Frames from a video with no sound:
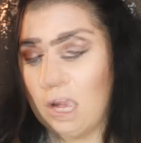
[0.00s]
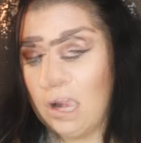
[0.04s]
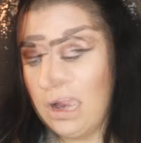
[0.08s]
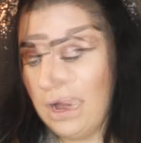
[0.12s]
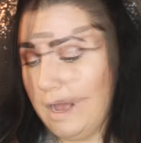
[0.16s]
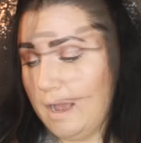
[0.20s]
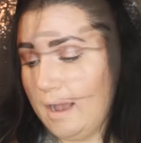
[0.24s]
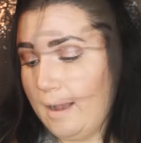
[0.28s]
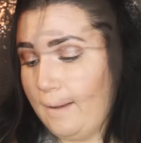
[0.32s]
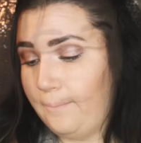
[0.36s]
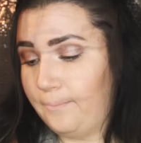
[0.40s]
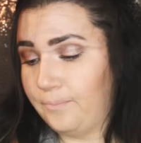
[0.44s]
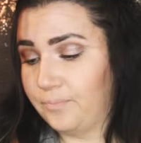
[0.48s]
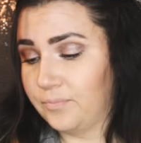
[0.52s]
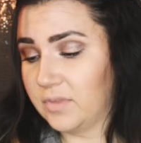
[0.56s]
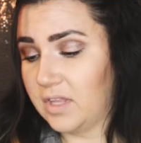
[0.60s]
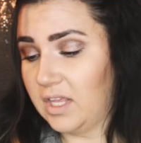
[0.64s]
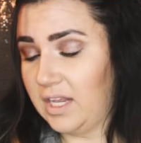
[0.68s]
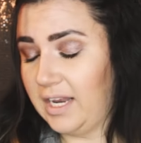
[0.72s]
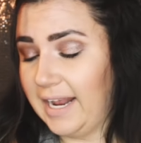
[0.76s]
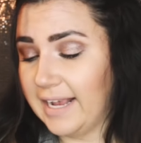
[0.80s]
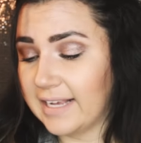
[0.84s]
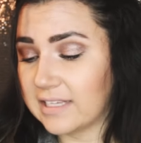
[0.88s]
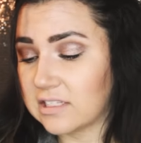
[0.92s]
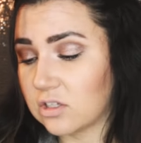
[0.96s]

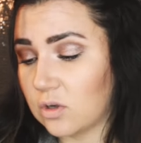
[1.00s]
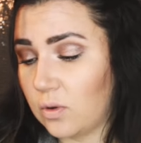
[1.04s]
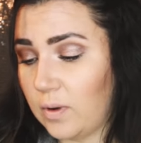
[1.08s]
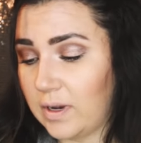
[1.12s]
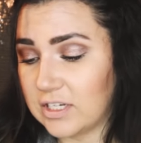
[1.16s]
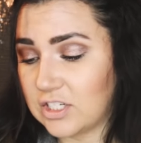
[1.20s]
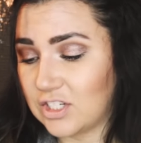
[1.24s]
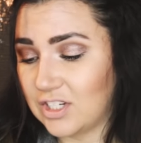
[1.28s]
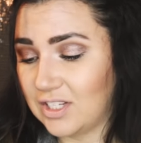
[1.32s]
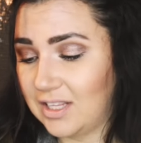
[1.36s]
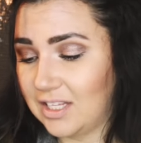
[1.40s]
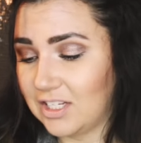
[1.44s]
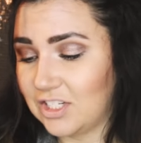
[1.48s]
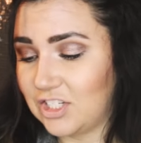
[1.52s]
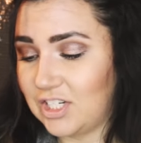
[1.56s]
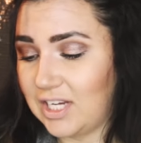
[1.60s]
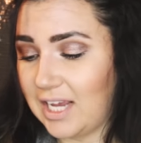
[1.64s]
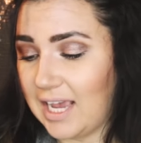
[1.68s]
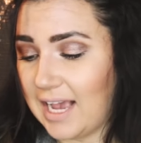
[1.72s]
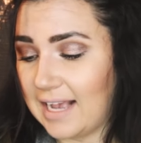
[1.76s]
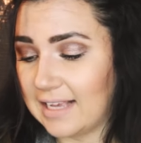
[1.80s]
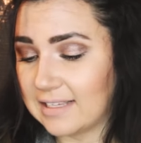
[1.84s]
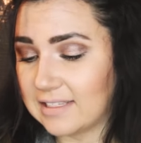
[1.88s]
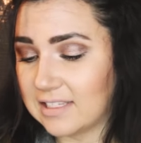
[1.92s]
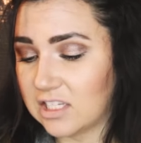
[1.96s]
The next question that
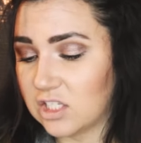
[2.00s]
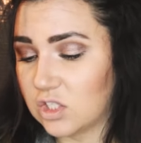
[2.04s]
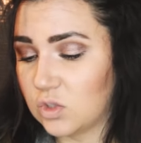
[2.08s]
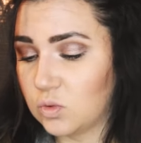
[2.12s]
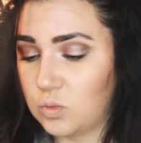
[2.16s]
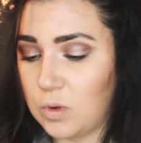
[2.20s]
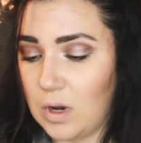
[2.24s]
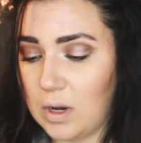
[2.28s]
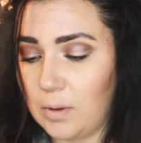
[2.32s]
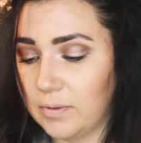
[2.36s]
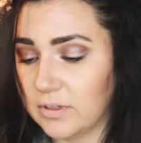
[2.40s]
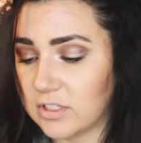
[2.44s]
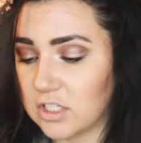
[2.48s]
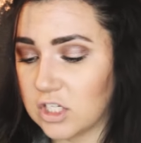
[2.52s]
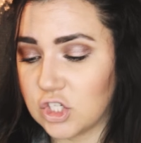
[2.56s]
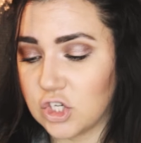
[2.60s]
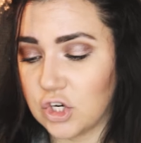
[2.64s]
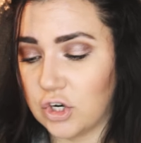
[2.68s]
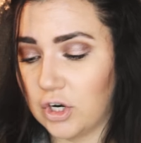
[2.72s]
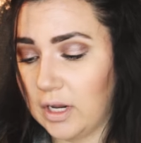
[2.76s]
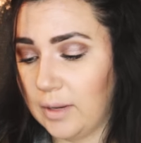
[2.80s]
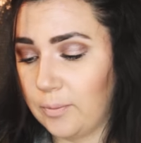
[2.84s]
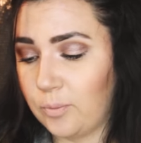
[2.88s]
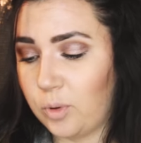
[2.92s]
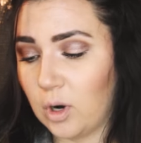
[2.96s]
she asks is, what was a
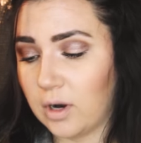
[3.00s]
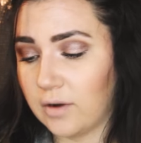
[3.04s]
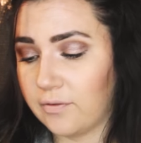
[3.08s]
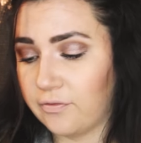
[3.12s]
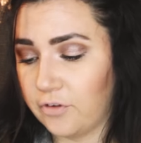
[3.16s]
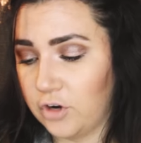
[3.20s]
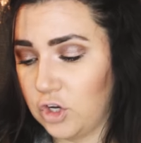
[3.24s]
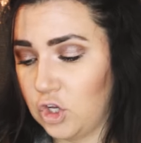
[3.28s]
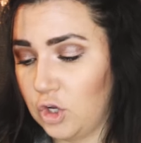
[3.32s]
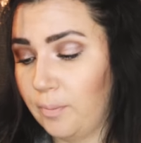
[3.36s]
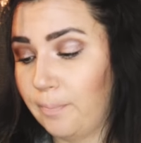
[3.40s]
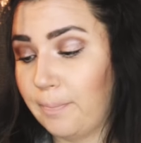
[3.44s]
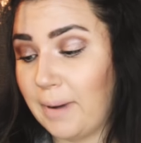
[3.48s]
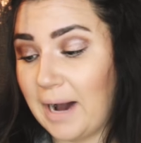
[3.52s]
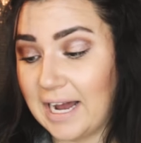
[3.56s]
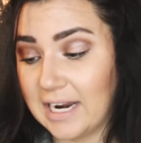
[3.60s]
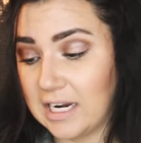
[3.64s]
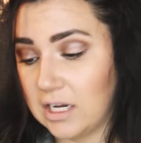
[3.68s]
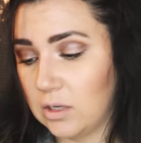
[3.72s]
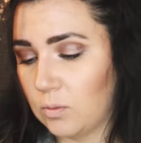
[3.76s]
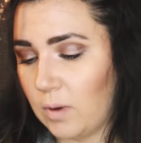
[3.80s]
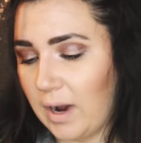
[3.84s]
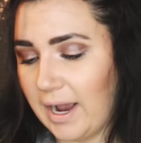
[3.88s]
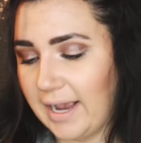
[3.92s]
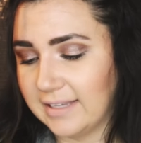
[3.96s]
turning point for you
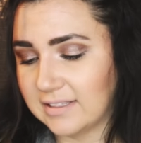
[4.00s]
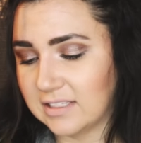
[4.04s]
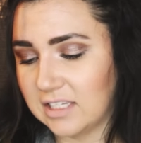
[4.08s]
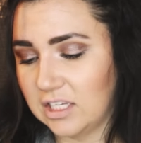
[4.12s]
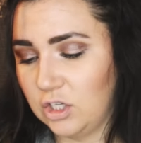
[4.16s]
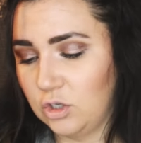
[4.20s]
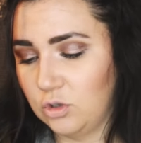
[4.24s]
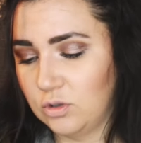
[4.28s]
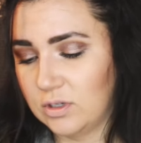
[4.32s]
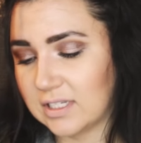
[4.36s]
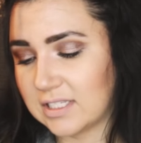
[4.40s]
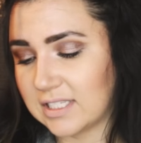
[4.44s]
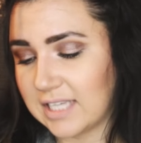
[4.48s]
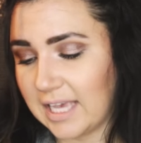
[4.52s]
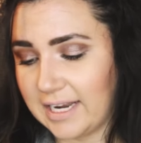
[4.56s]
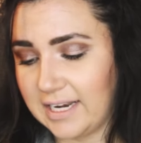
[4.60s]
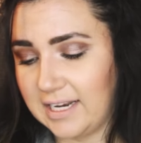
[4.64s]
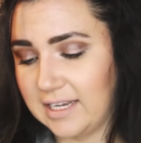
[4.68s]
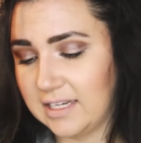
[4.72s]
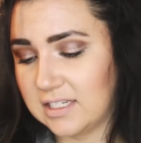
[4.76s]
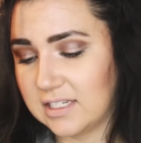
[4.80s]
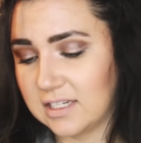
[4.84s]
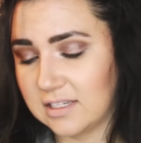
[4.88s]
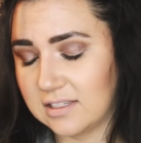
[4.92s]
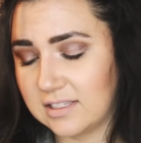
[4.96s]
body-wise that you
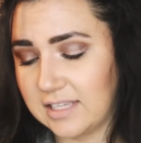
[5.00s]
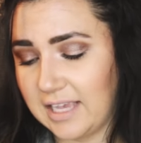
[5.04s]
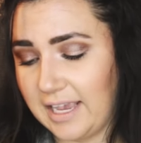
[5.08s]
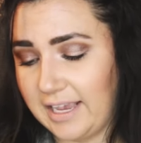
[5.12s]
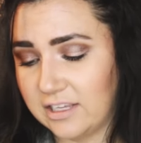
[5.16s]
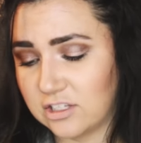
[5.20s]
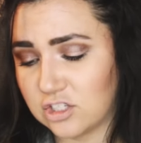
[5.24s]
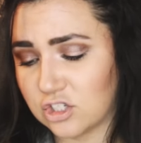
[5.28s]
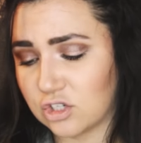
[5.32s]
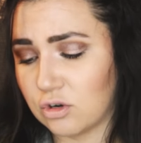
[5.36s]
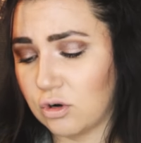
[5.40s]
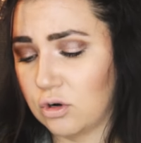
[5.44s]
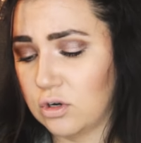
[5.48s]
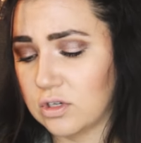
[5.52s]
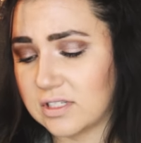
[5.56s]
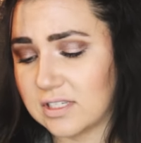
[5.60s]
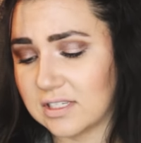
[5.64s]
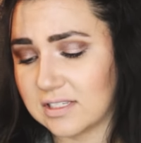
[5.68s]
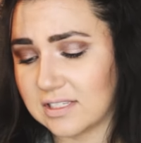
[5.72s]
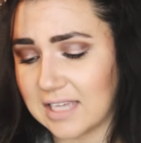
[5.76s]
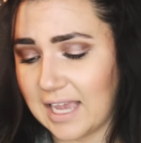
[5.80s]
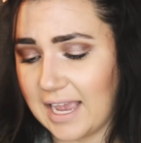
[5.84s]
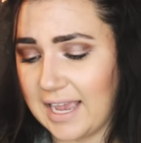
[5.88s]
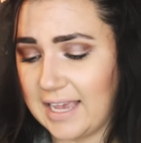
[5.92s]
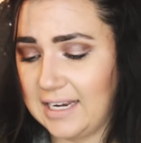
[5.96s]
decided to say, screw
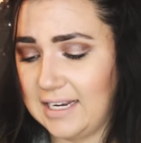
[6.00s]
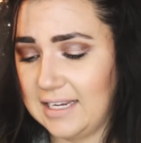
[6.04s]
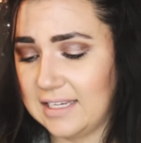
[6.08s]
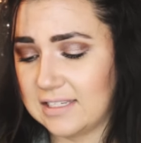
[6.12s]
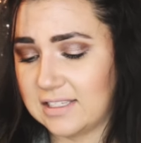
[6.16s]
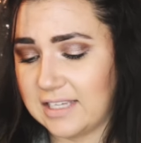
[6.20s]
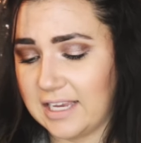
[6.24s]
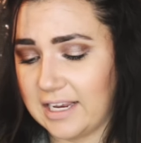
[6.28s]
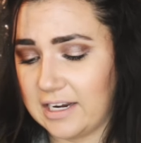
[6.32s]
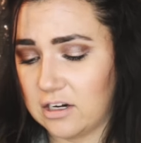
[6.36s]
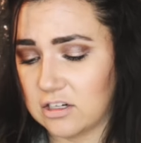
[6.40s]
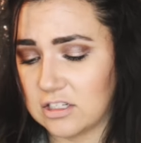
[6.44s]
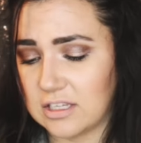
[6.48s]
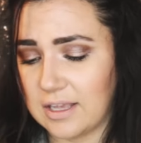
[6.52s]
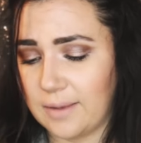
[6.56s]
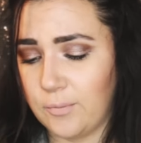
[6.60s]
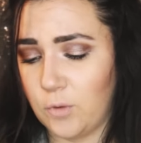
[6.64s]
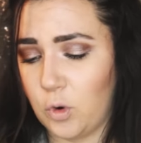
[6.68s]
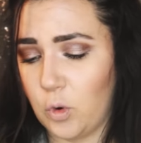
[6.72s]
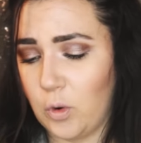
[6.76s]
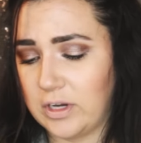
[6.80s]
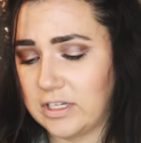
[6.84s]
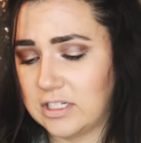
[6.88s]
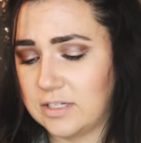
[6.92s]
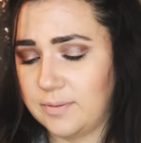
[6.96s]
society standards,
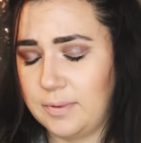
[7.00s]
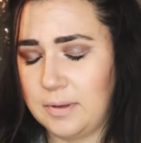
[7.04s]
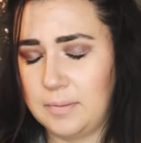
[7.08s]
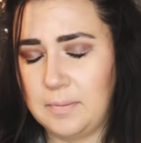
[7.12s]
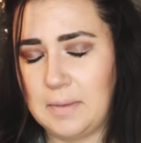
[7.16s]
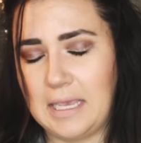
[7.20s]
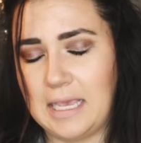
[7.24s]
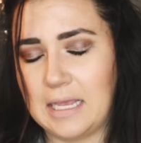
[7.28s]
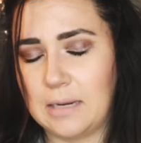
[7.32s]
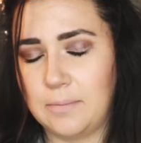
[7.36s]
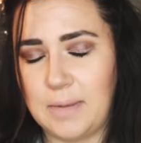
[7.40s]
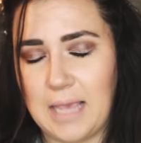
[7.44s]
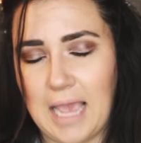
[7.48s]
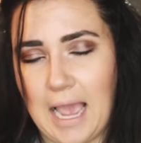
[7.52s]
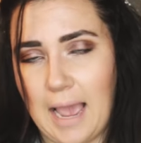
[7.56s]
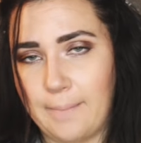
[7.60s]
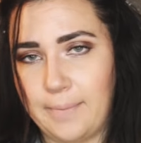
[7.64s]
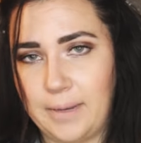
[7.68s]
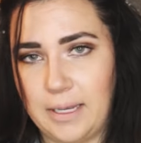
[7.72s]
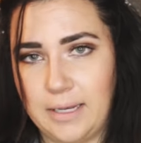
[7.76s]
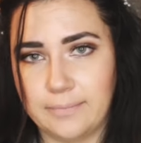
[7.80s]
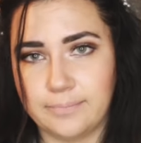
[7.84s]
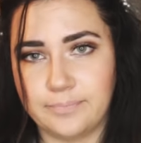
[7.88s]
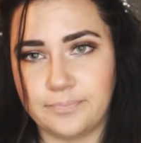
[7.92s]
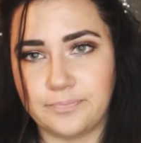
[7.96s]
I'm going to be me and be
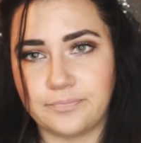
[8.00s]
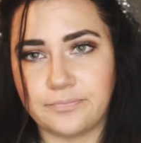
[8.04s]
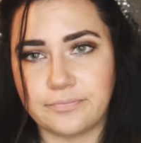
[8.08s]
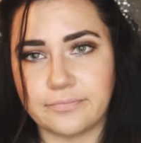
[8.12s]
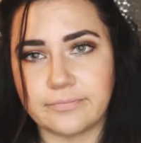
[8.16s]
happy?